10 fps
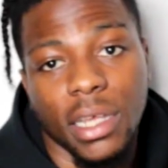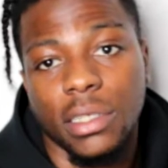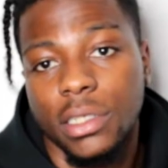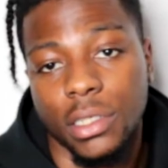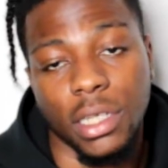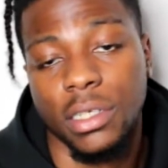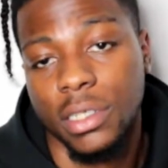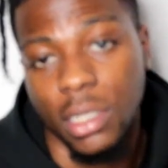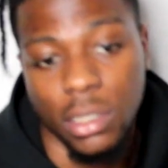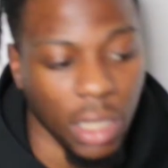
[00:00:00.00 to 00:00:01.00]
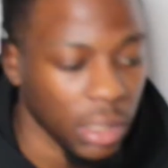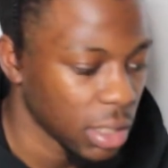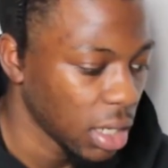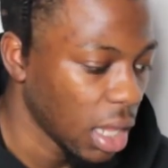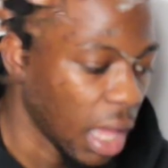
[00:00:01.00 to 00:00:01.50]
touch. It's such a sick touch.
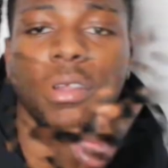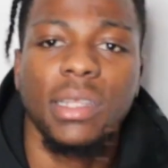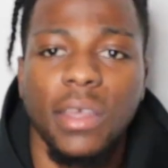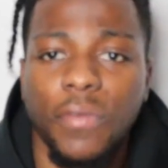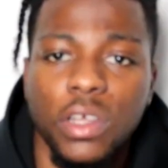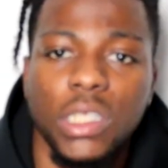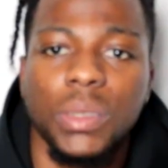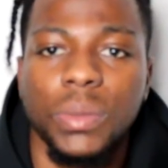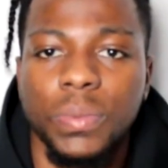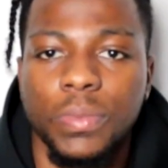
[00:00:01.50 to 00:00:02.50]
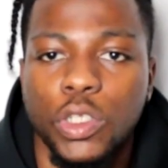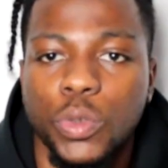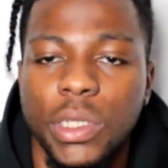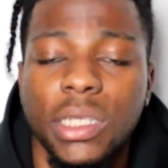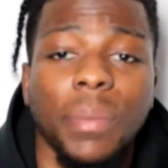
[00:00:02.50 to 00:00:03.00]
And the only difference
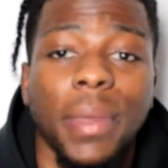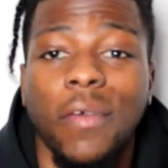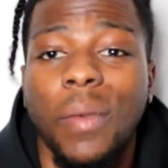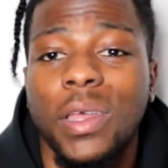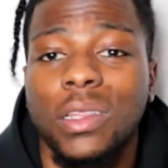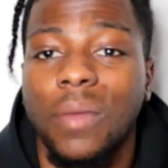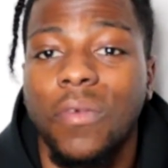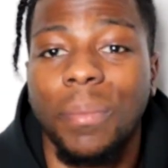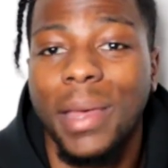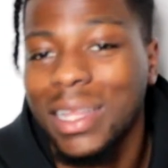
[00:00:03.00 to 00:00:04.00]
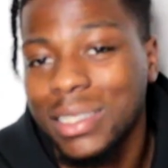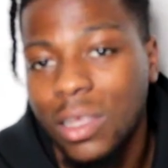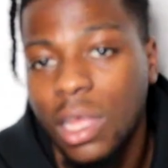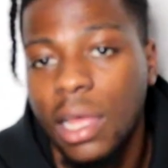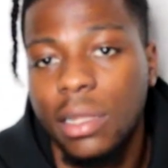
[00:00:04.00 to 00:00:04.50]
between the pair I picked up from
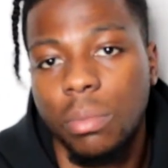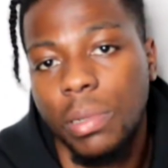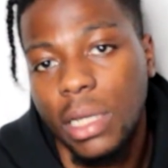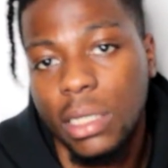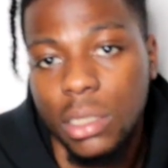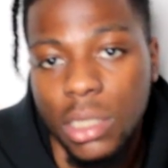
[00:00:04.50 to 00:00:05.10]
Patta and the pair